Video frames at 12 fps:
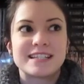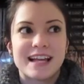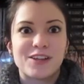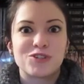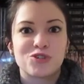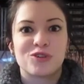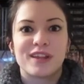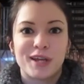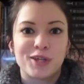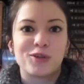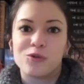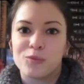Salinger
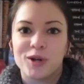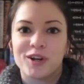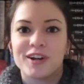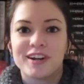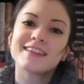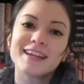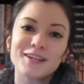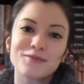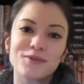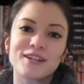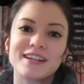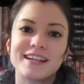like humor. Next
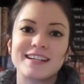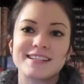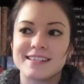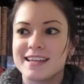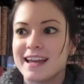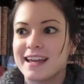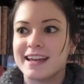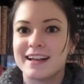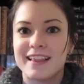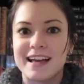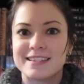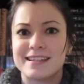one is a
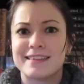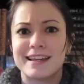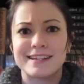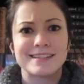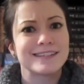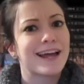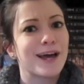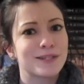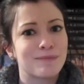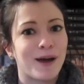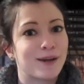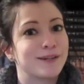classic that is
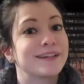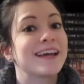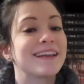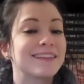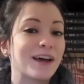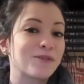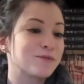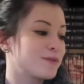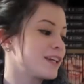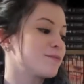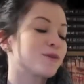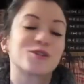not modern and that would
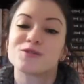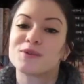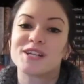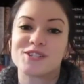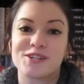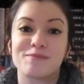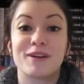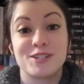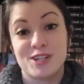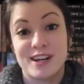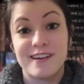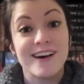be Persuasion by
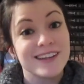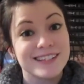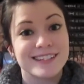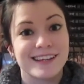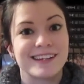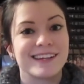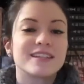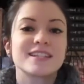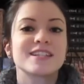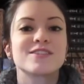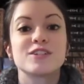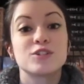Jane Austen.
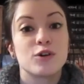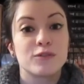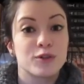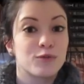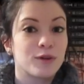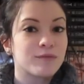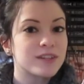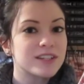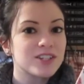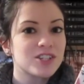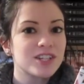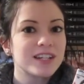This is the Dover Thrift
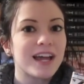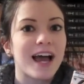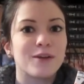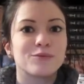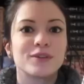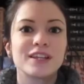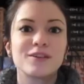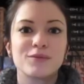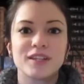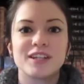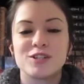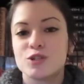edition. I really
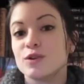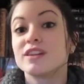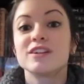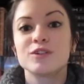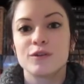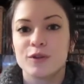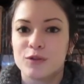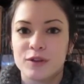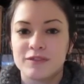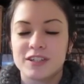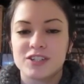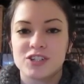really enjoy the Dover
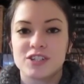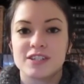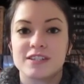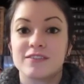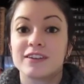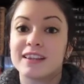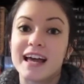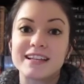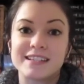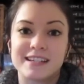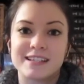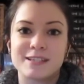Thrift editions of
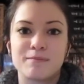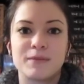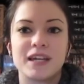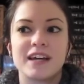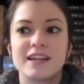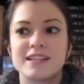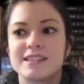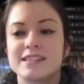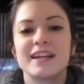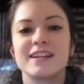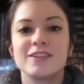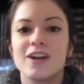classics because
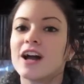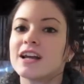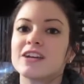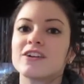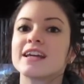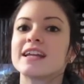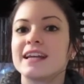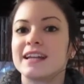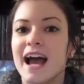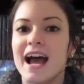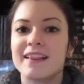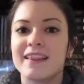I can dog ear it
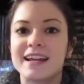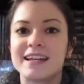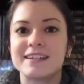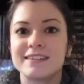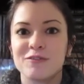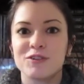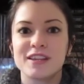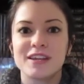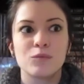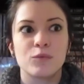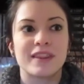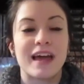and highlight it and
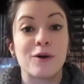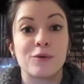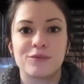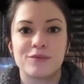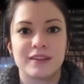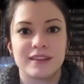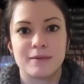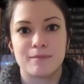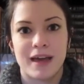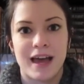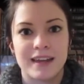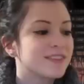everything without feeling
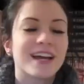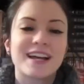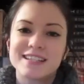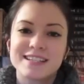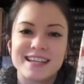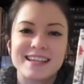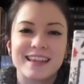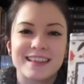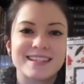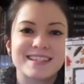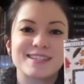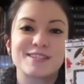bad. Not to say that
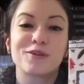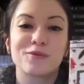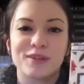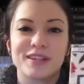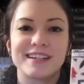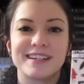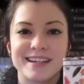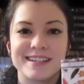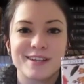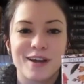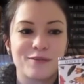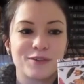this isn't a really
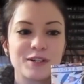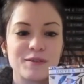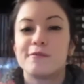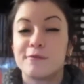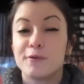nice cover.